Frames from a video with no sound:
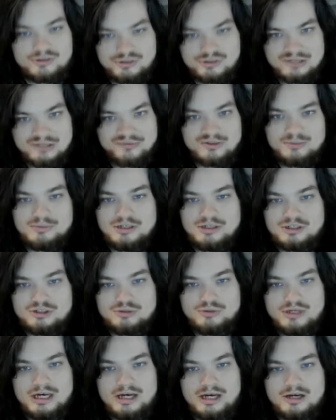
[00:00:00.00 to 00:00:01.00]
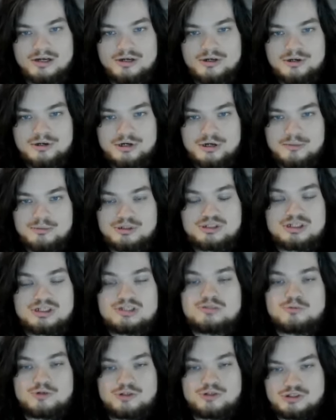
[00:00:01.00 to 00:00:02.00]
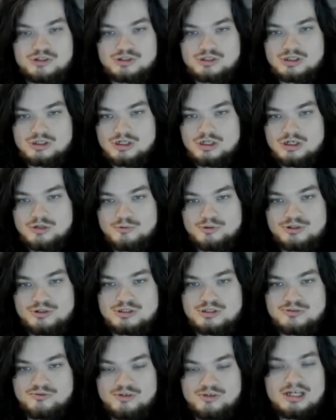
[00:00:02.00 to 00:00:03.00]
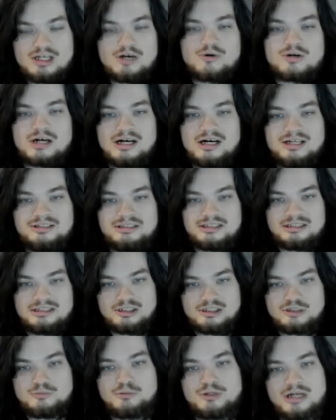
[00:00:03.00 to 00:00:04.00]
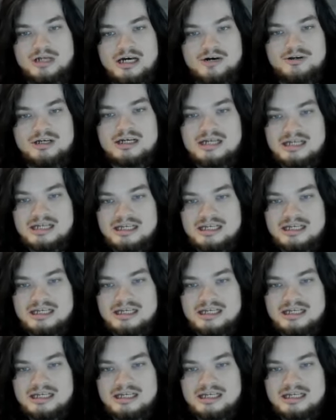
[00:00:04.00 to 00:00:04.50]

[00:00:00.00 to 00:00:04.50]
stuff he admitted to there. But just with his video content that he's put out,